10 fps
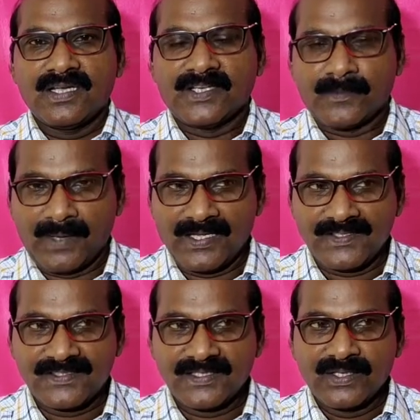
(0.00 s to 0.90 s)
It
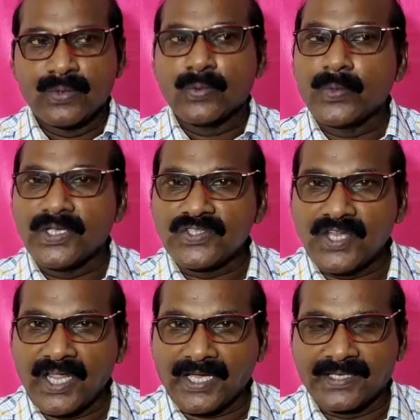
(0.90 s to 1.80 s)
means we
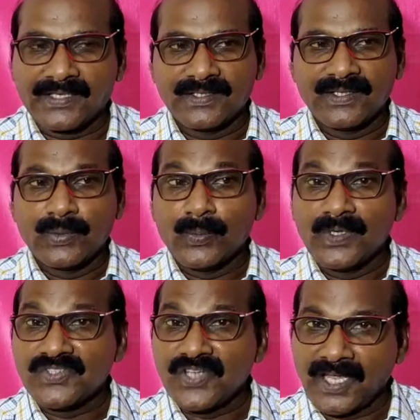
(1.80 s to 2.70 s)
take
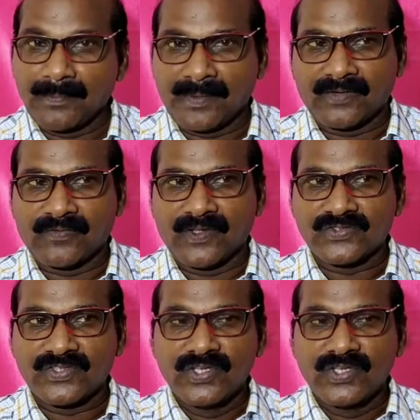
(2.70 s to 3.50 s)
breakfast.